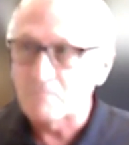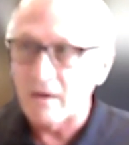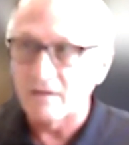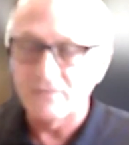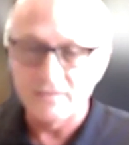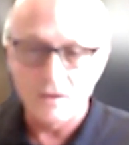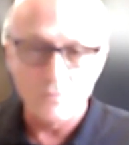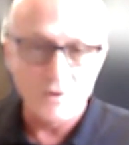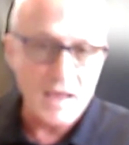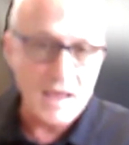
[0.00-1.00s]
benefit that
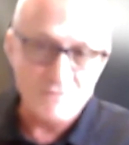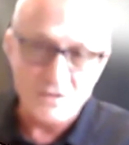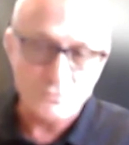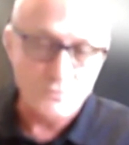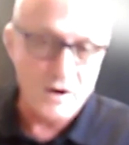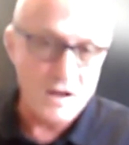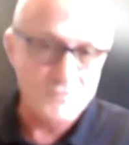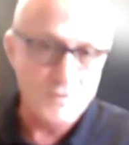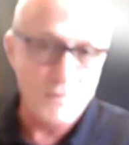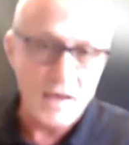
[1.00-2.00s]
we have. That's right
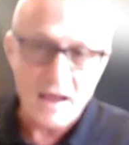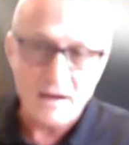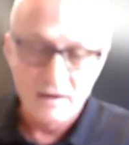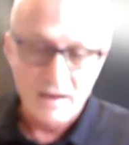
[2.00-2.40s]
off the bat.